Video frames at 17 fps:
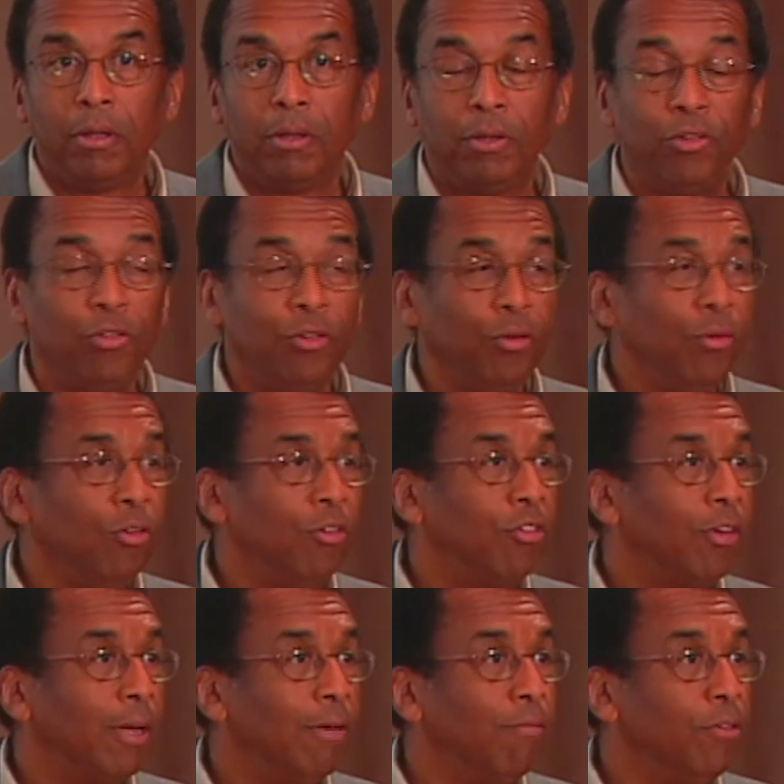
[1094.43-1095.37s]
students
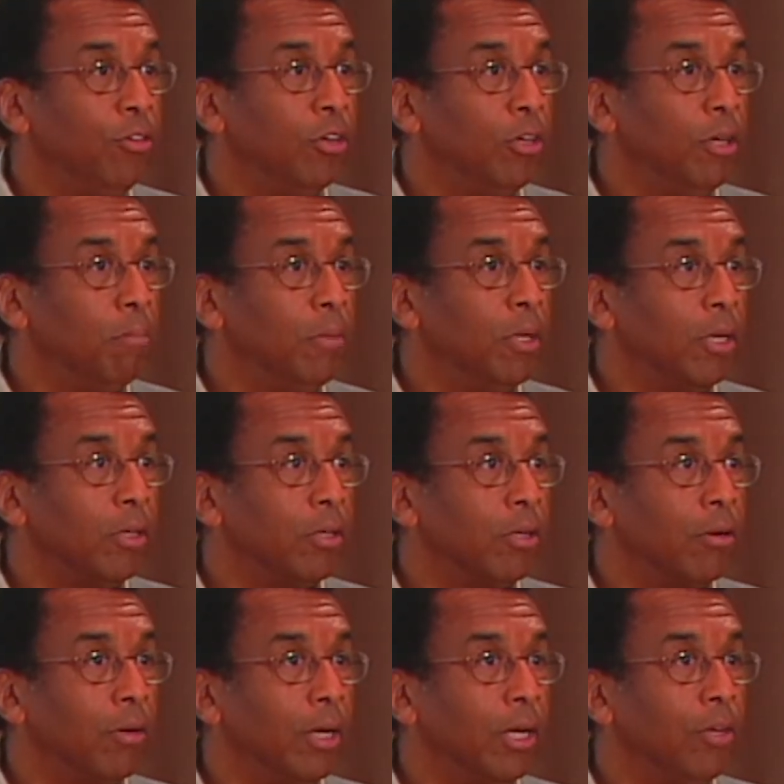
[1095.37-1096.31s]
at Virginia
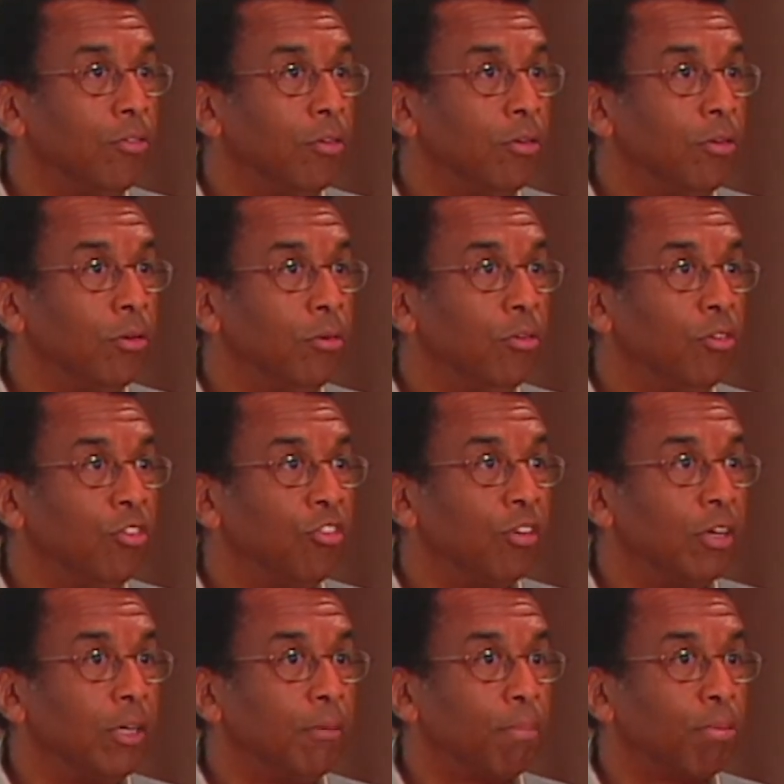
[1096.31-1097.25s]
Military Institute
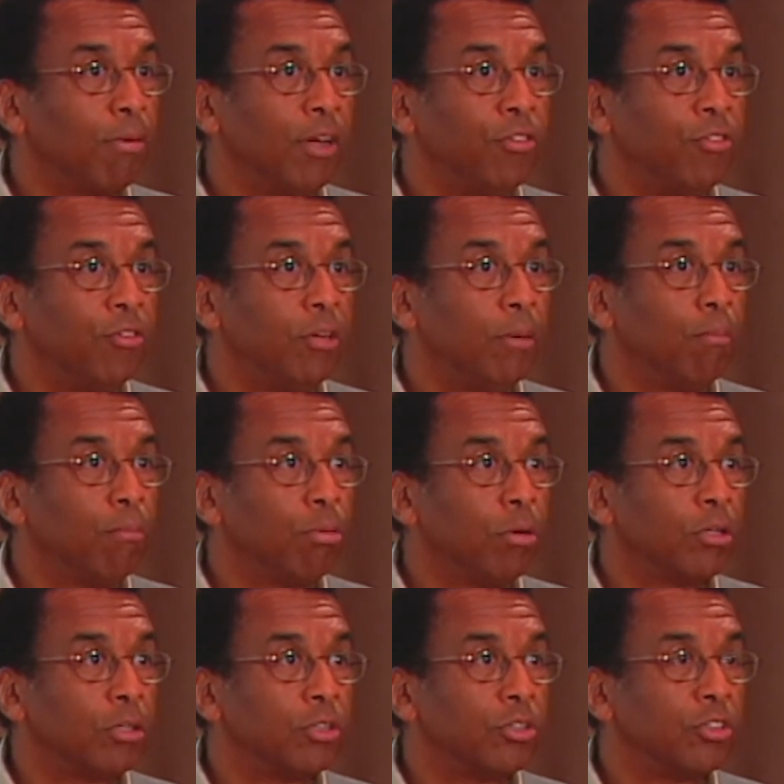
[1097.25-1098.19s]
sent Preston
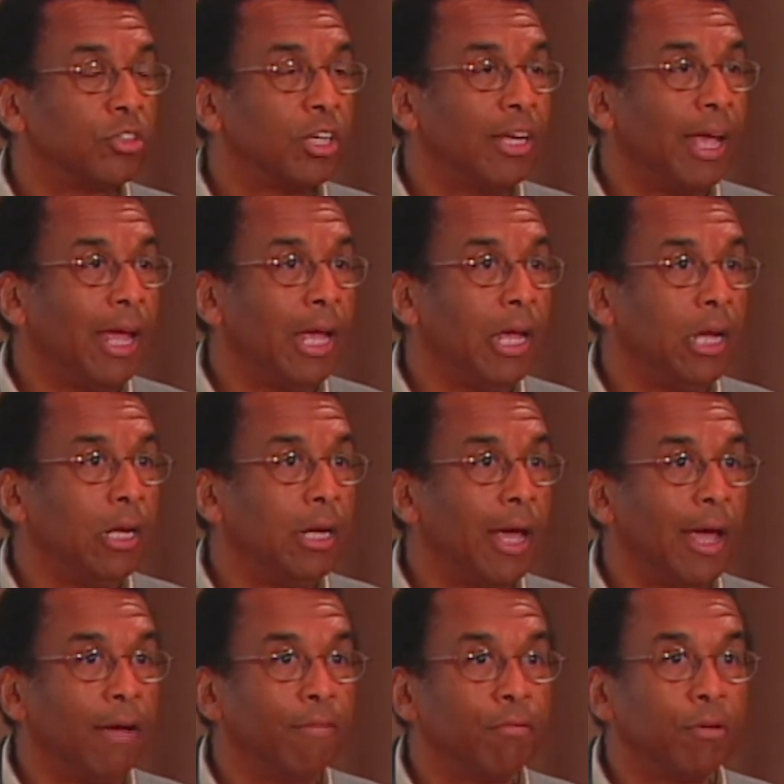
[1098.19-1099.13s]
Brooks cane
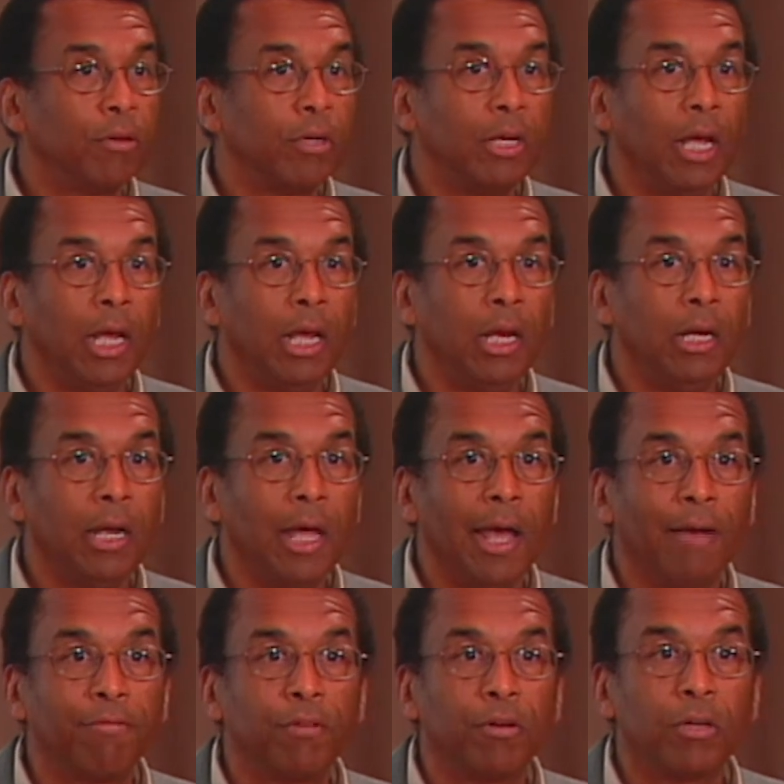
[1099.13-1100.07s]
after cane
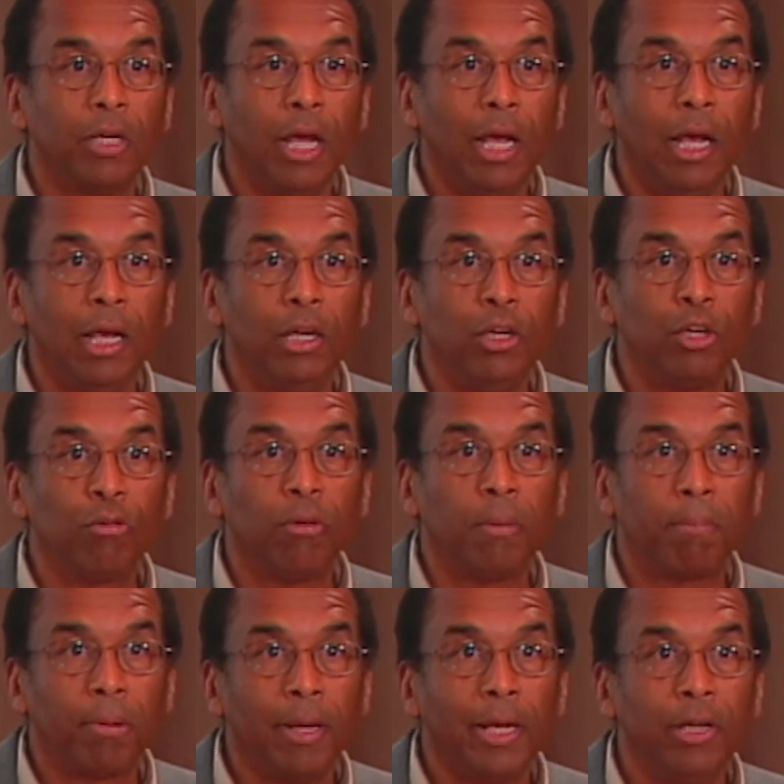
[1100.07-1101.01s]
after cane to
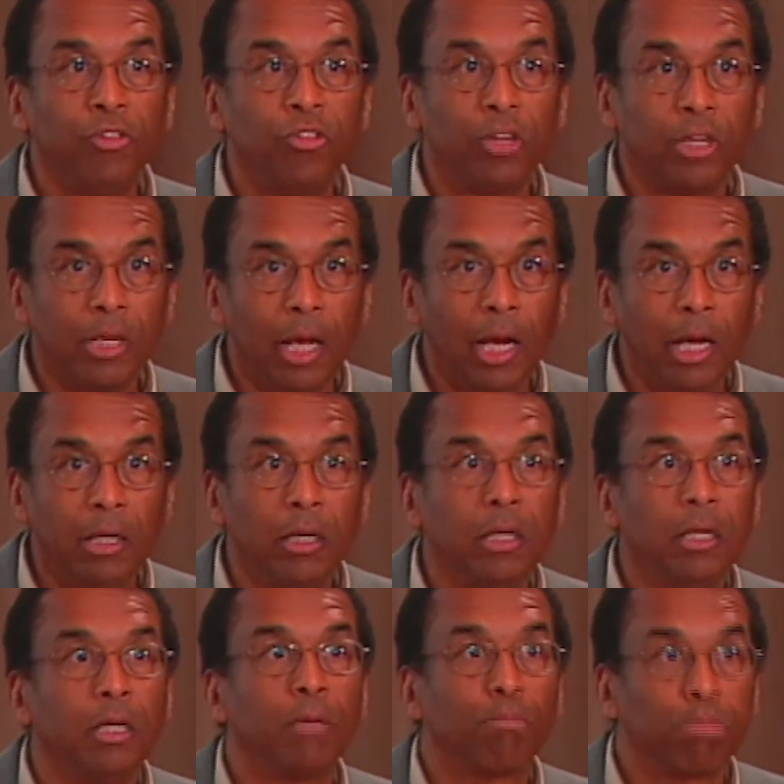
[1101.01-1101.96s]
replace the cane that
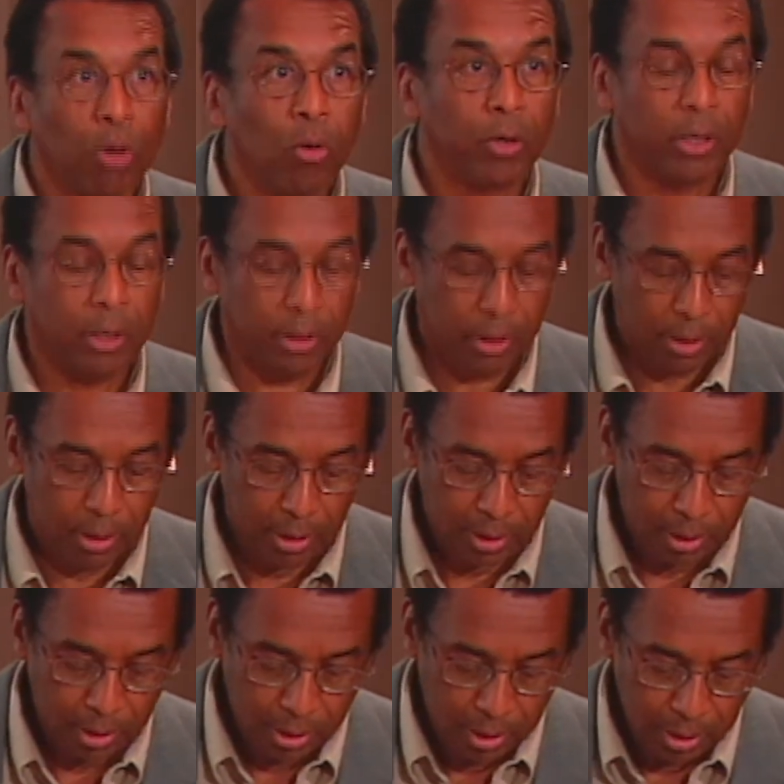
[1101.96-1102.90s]
he had broken
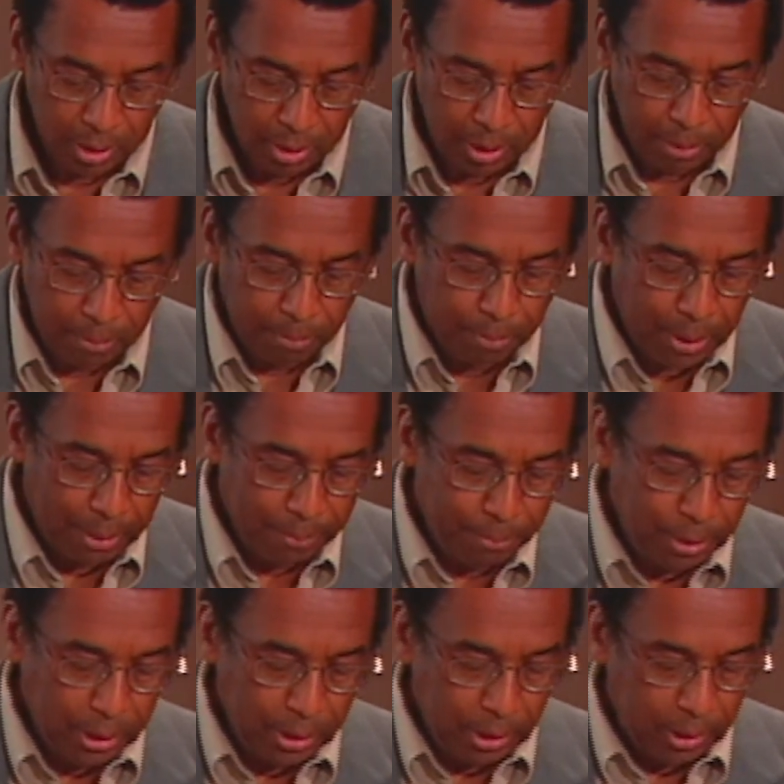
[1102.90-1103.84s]
by
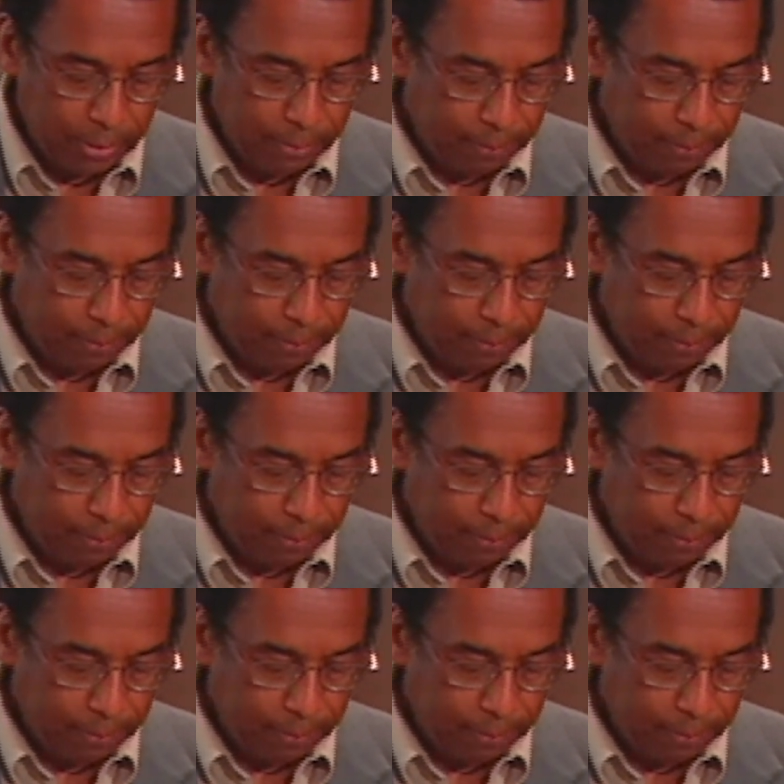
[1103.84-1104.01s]
beating